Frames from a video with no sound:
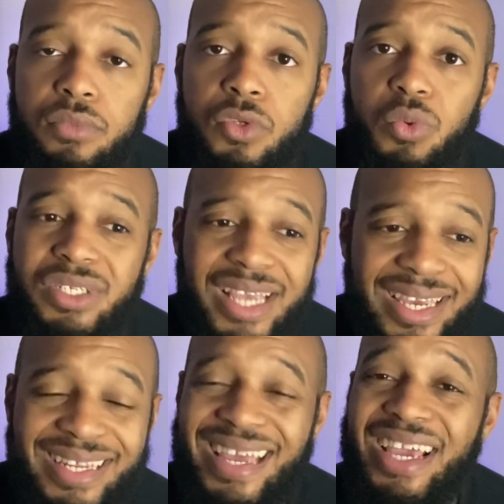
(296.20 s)
We're
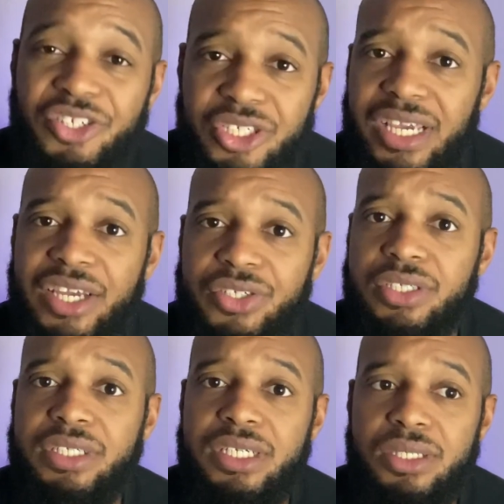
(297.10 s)
taking the education
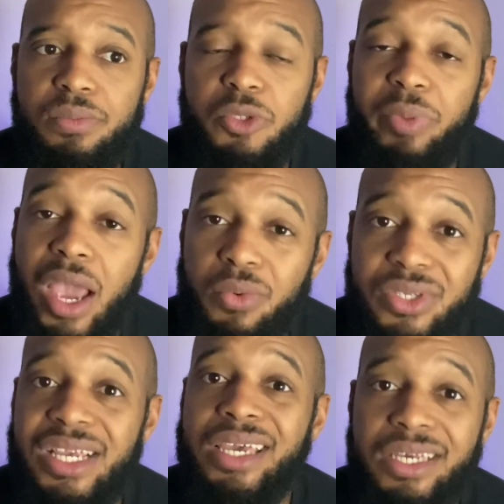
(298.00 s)
systems back. We're
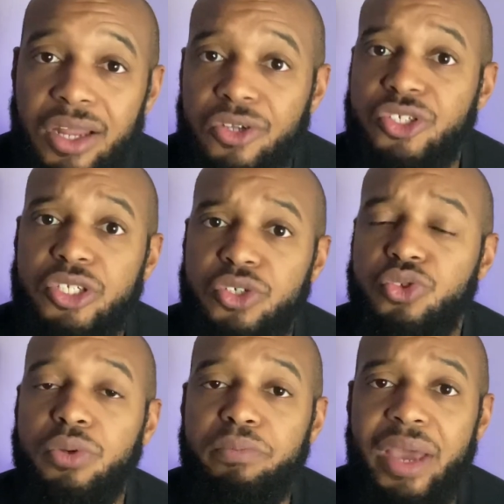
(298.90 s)
taking our
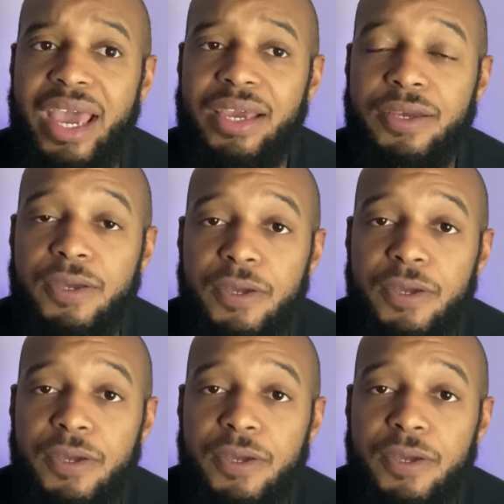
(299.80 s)
children back